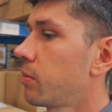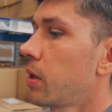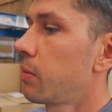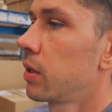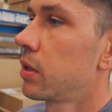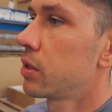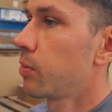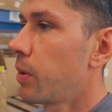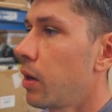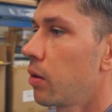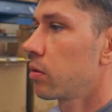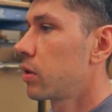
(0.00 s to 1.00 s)
maybe it is
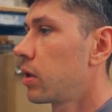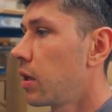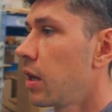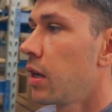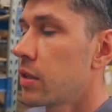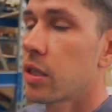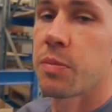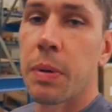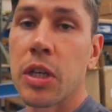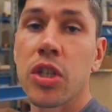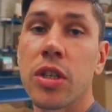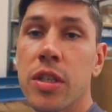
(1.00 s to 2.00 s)
about suspension